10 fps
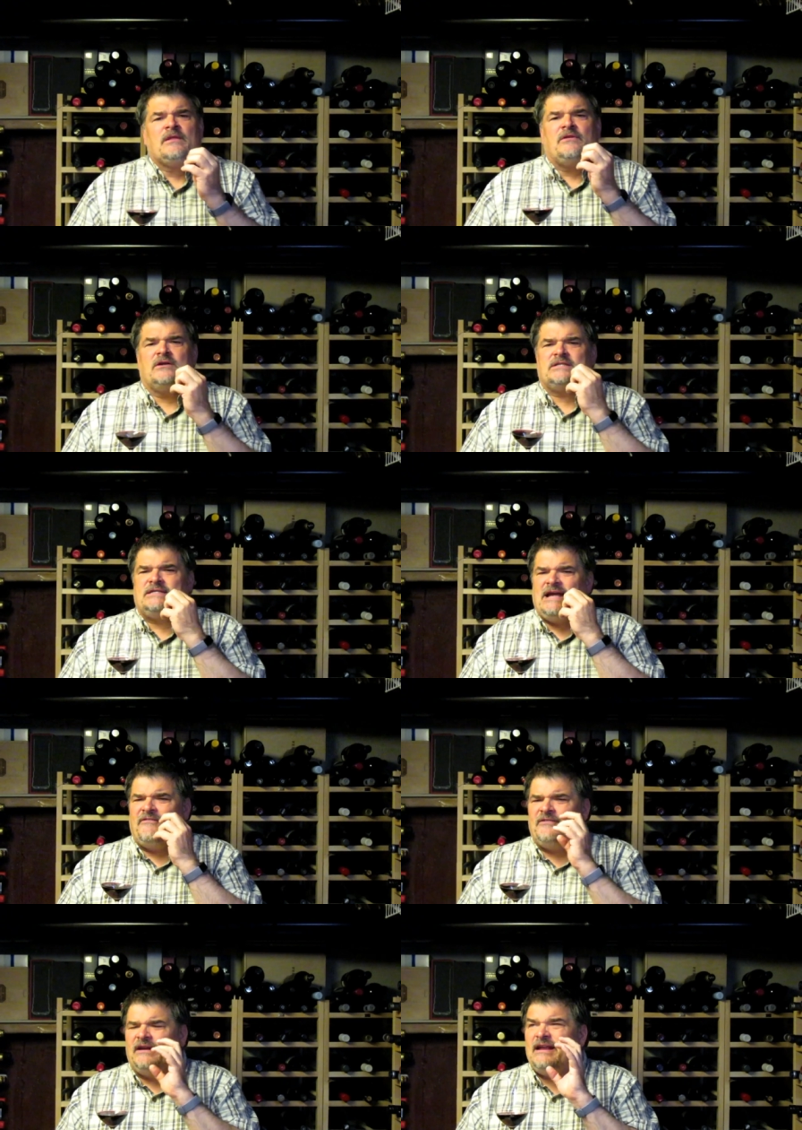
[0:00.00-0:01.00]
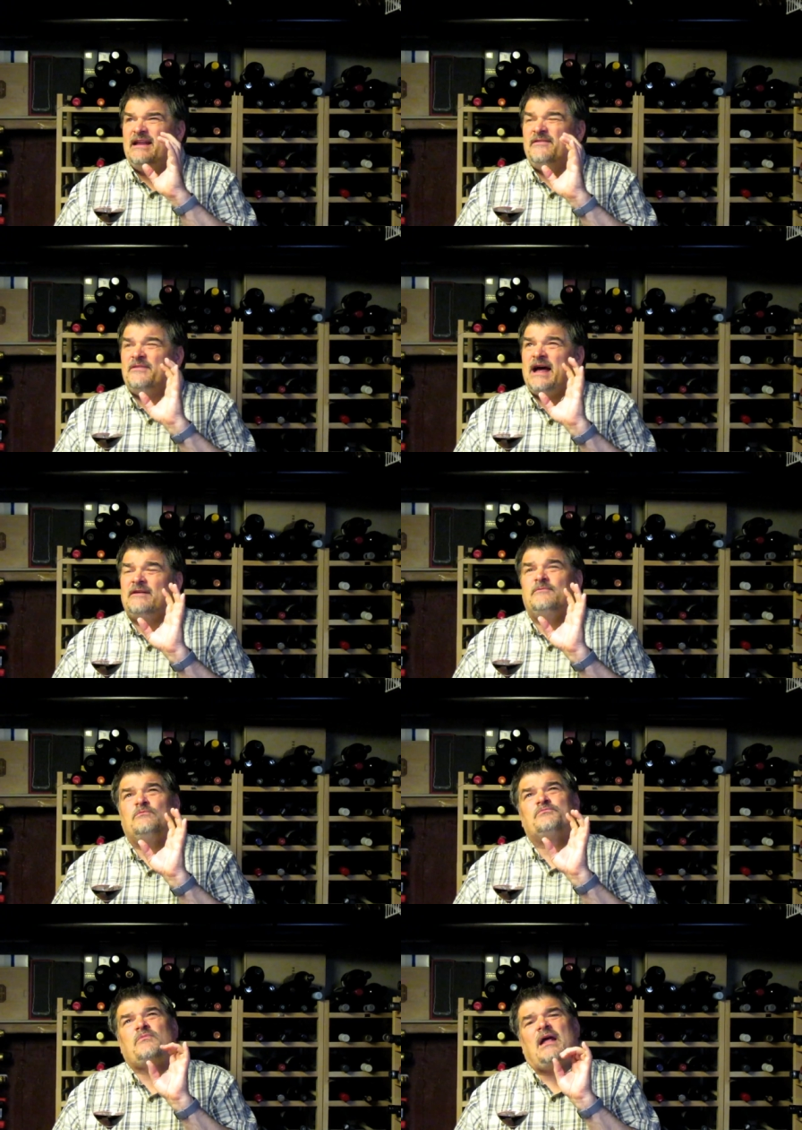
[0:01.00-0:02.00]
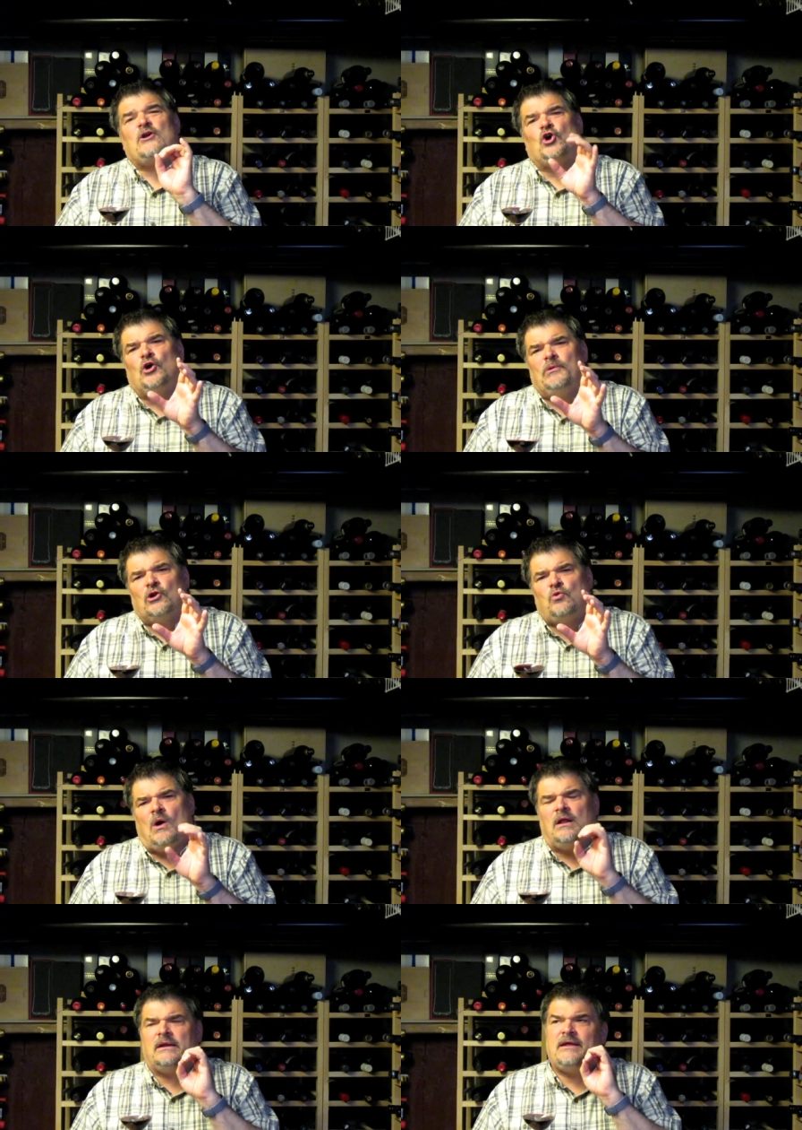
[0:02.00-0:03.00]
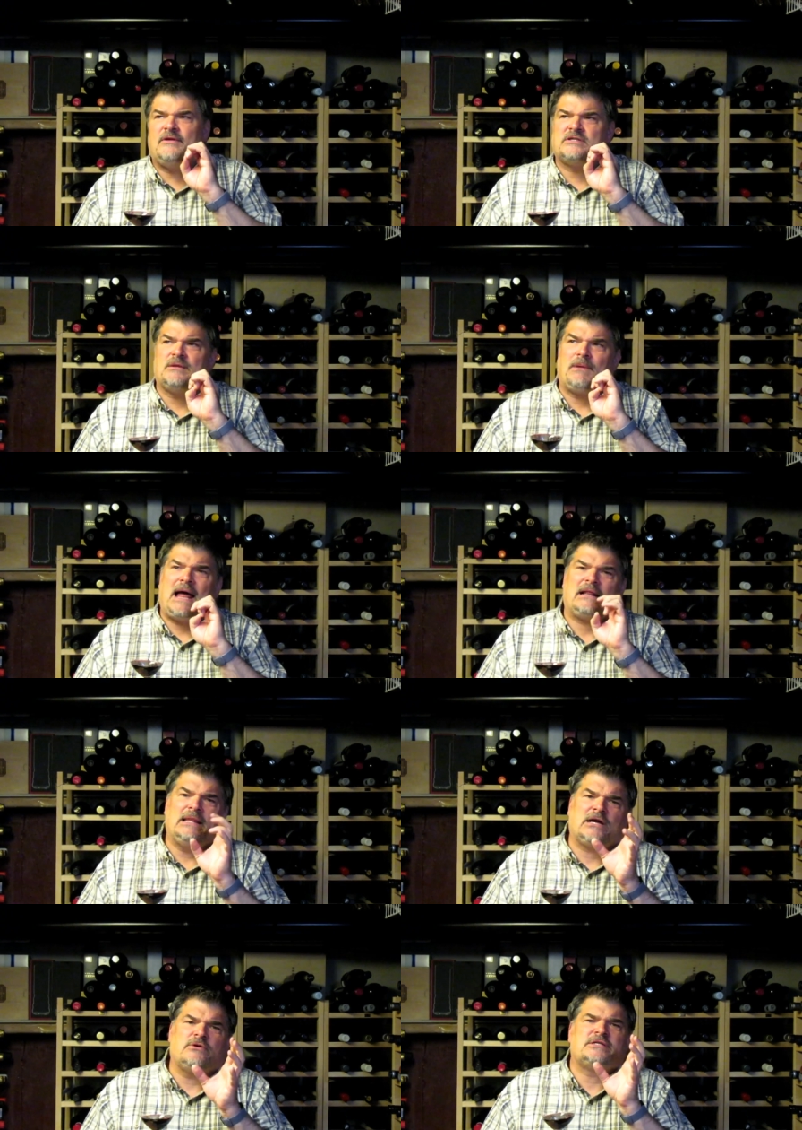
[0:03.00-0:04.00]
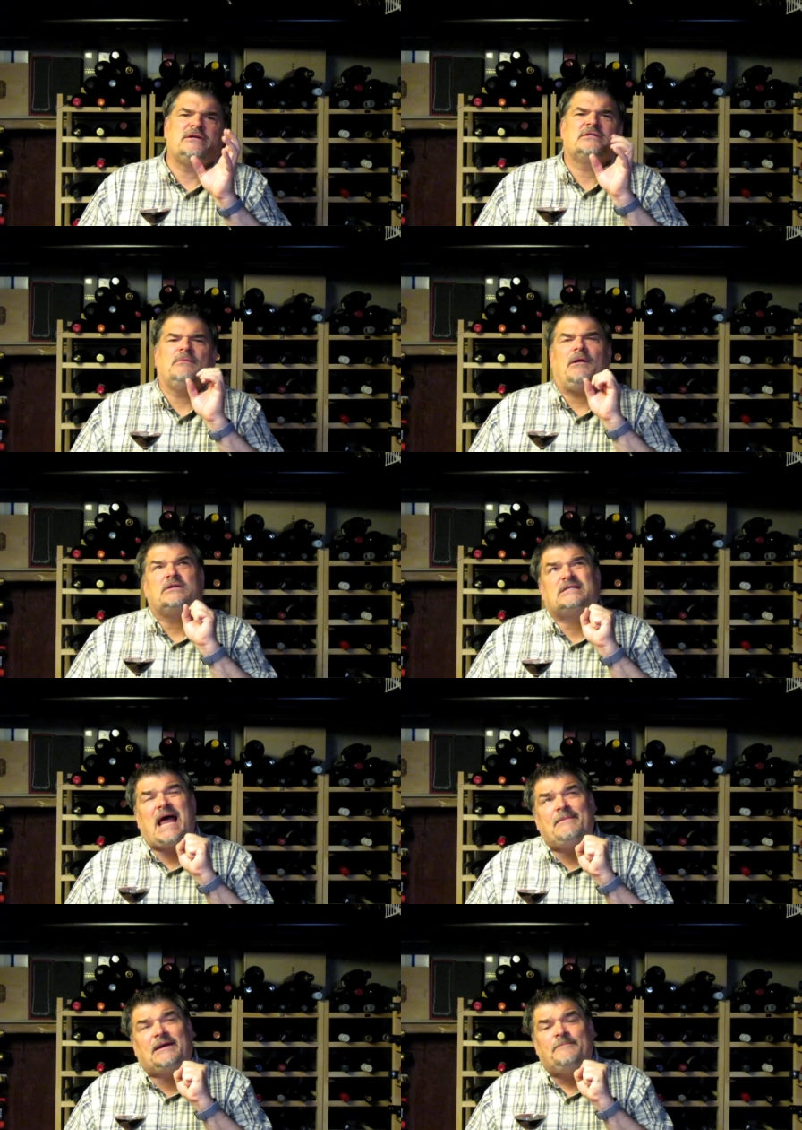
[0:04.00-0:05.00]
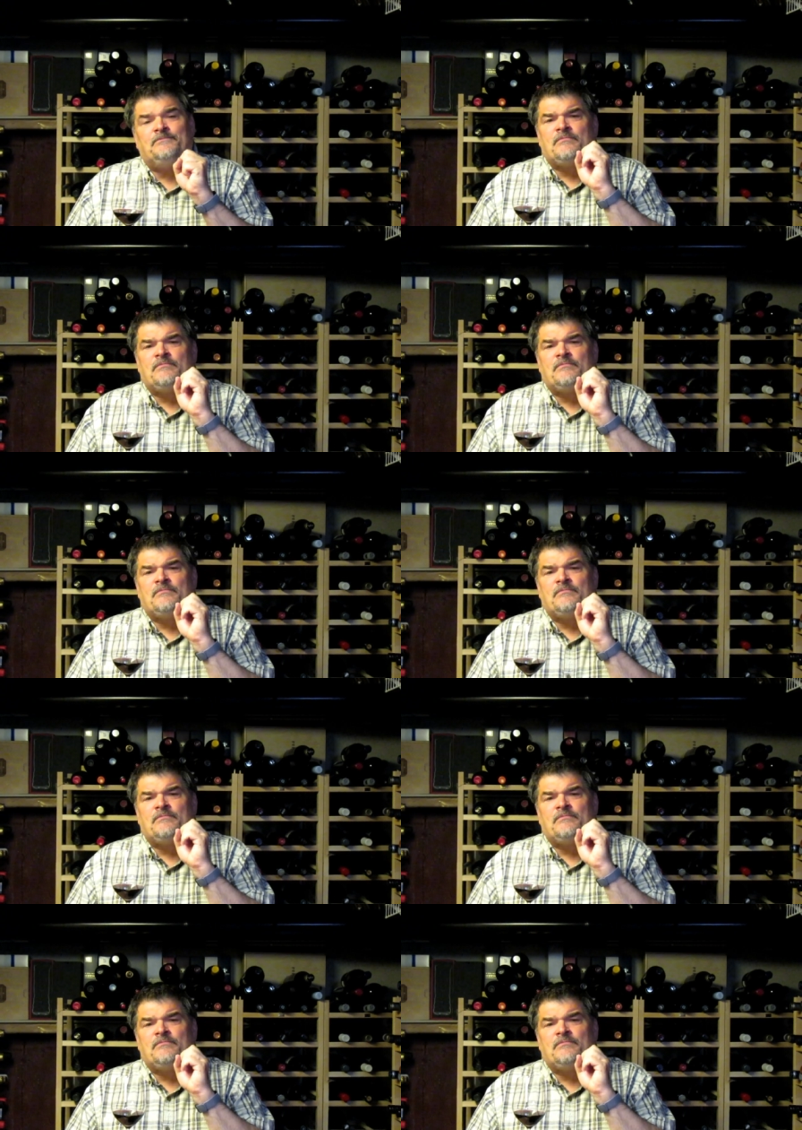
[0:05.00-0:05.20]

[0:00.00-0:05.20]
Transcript: there's definitely that, that herbal quality, there's the black licorice, there's the balsamic,